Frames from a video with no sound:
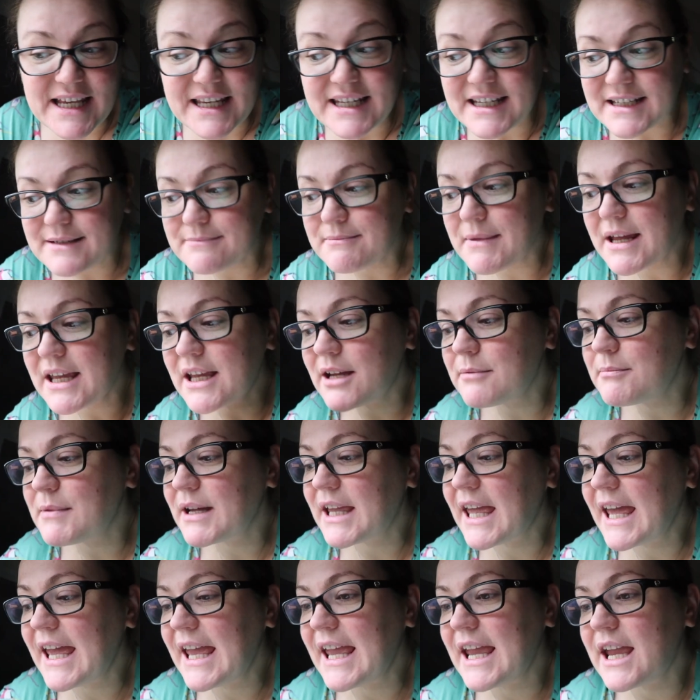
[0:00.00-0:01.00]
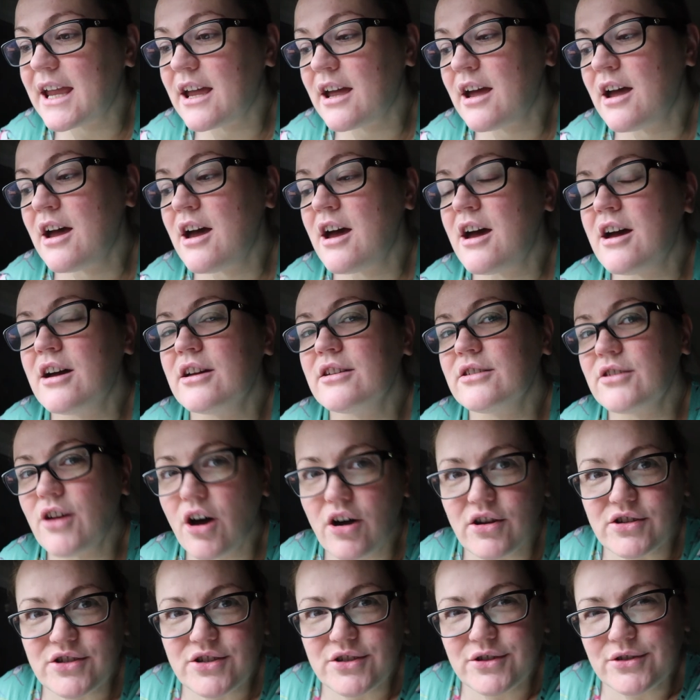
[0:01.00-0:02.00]
I did make him a cake
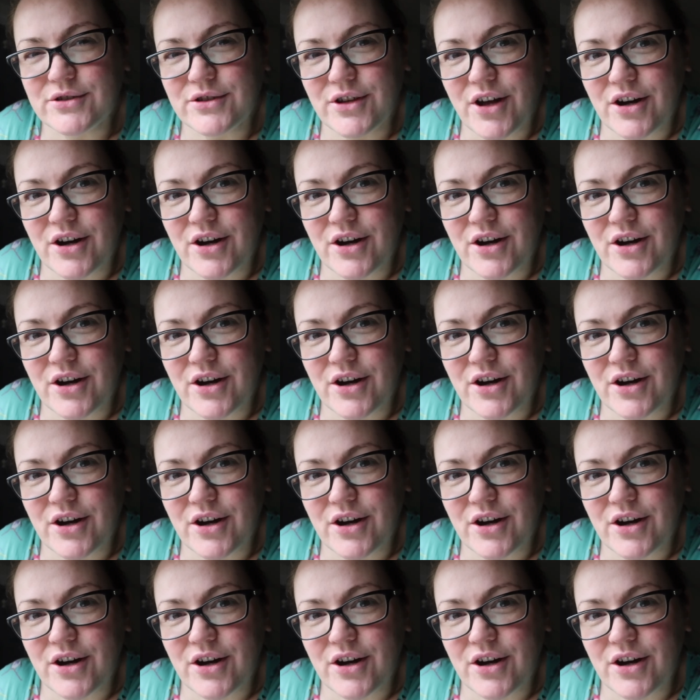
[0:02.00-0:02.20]
not too